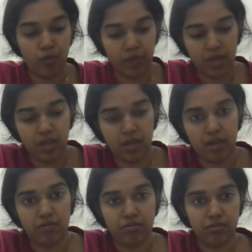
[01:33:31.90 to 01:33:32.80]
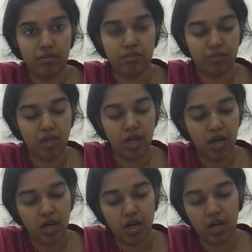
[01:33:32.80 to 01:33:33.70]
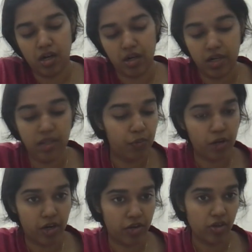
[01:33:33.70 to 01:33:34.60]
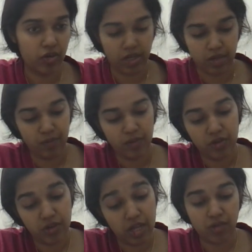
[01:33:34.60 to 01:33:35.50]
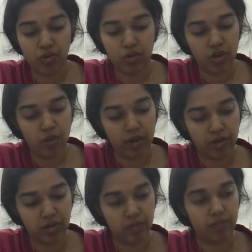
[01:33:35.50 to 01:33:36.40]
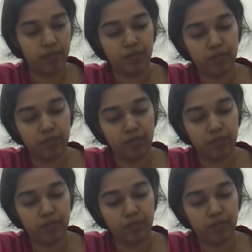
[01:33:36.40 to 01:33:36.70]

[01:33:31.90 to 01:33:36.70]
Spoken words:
how many DC potential you need. So let's go to the question.